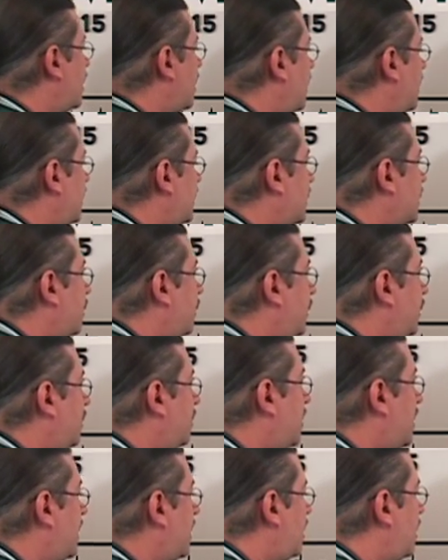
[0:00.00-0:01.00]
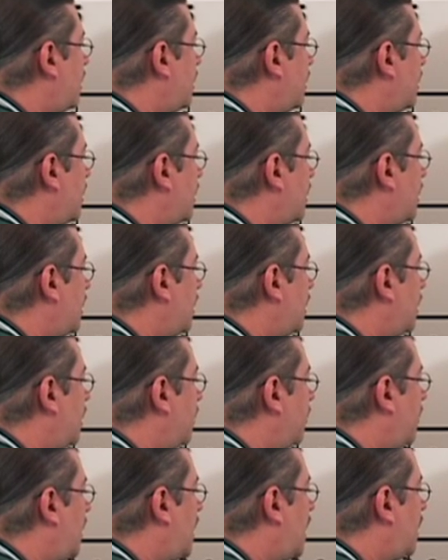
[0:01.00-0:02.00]
And this is going to be in
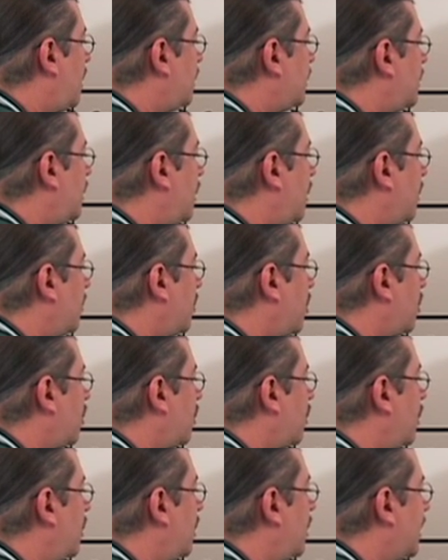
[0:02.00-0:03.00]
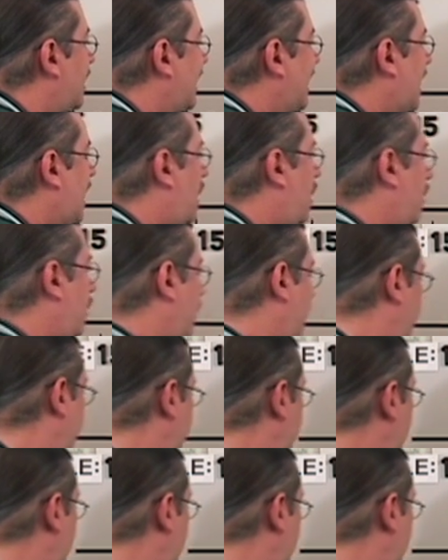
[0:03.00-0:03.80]
miles per hour.